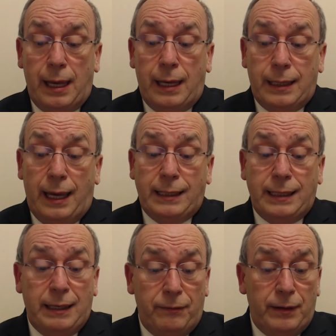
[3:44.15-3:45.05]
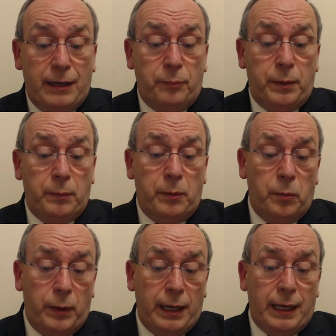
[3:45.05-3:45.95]
Yet, even if we were
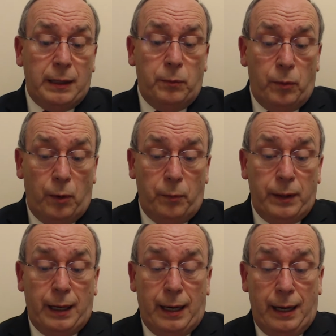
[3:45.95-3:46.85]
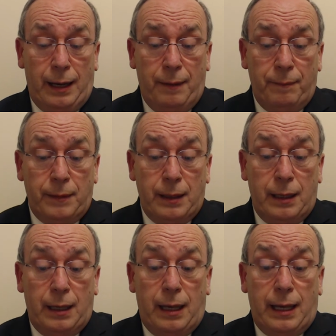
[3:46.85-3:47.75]
weaker than what we are,
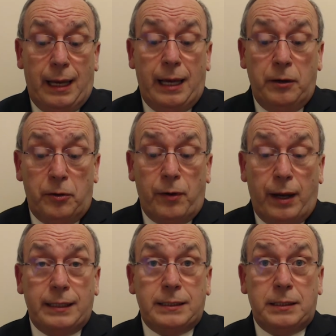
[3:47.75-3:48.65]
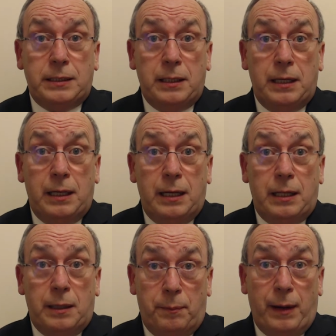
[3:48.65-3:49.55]
in Christ,
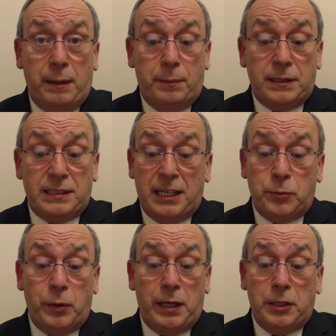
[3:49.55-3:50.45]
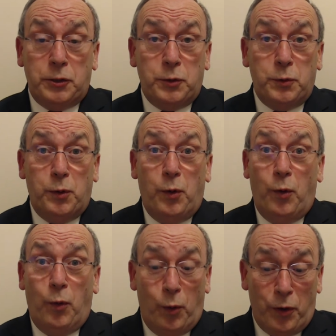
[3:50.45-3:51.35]
the Bible says we can do
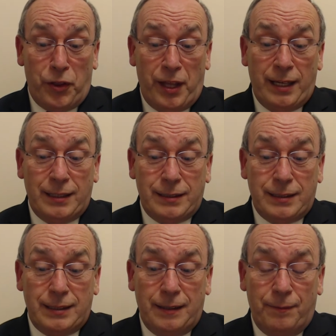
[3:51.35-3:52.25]
all things.